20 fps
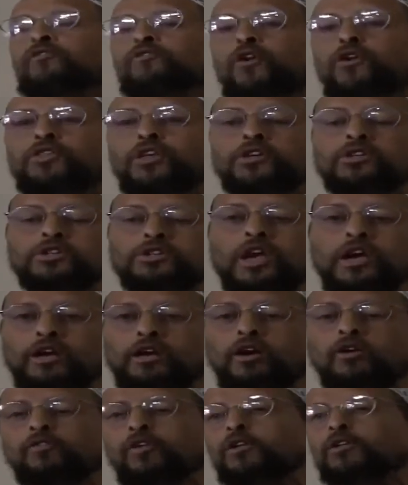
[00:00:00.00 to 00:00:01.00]
for the
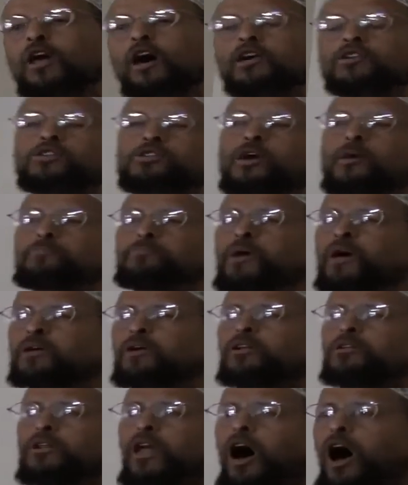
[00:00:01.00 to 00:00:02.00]
sake of Allah except that
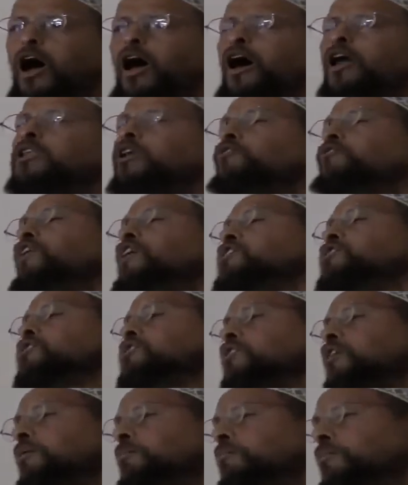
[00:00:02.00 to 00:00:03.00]
Allah elevates
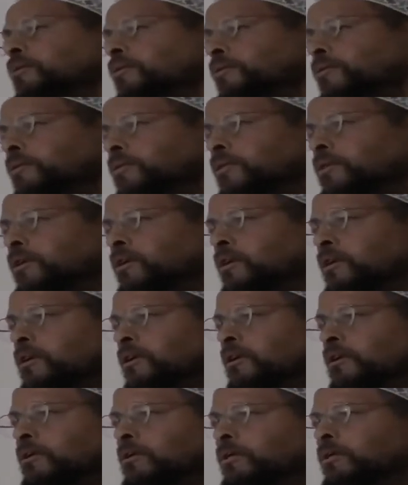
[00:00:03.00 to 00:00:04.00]
them."
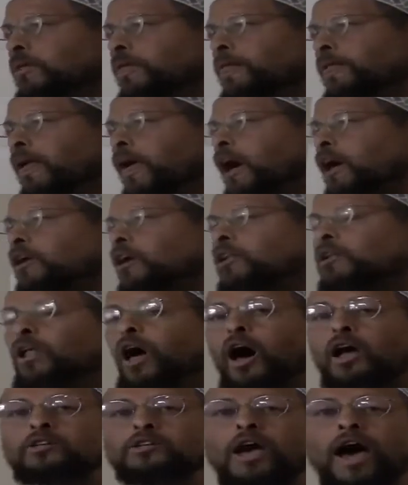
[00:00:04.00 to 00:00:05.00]
And
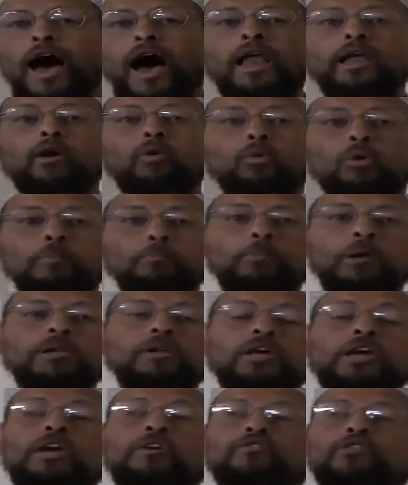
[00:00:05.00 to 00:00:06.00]
Allah Ta'ala, when
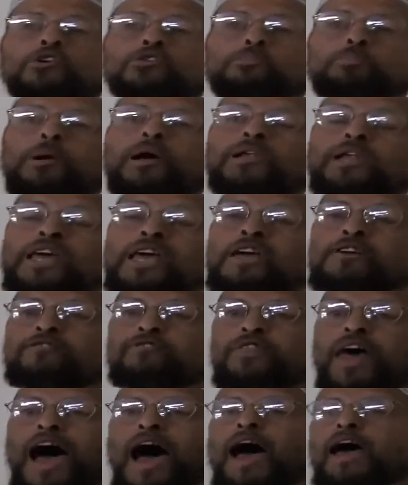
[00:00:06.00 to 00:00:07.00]
believers
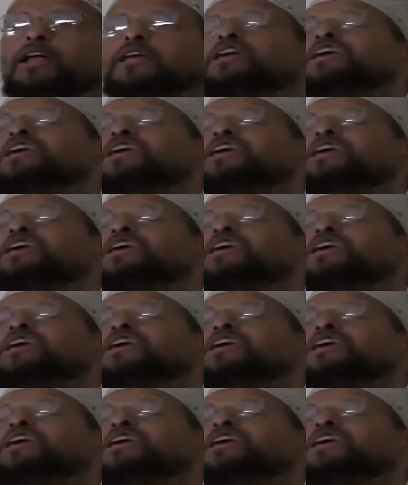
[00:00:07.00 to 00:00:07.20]
believed that,